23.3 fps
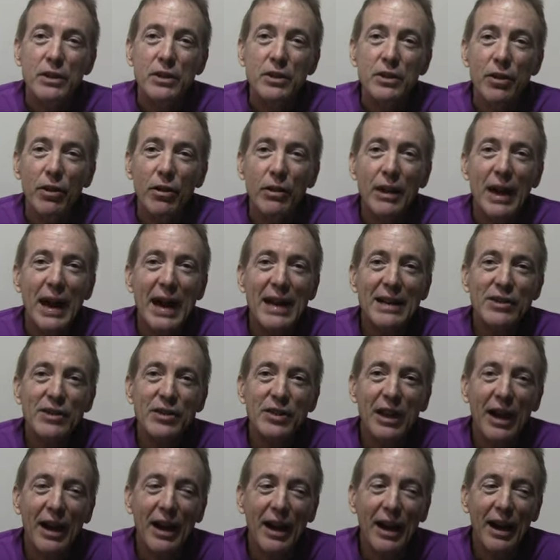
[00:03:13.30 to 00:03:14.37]
So
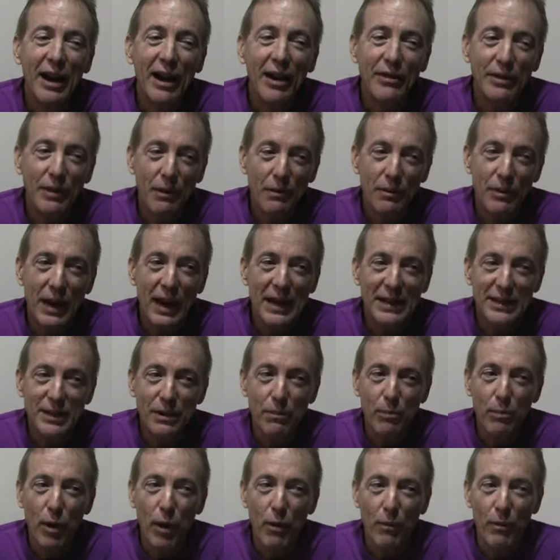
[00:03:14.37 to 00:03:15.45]
that's
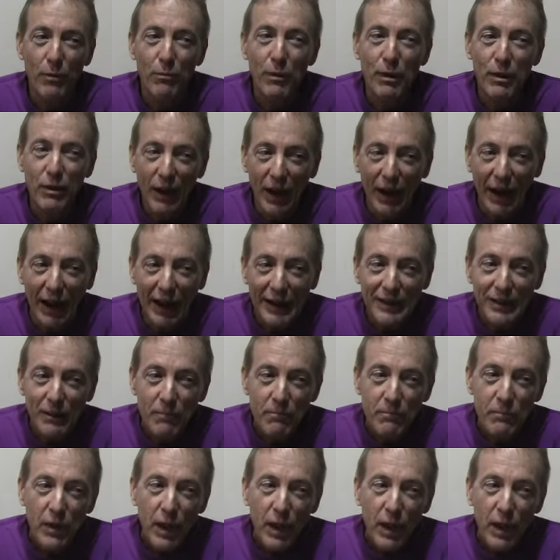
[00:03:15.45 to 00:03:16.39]
the problem with that.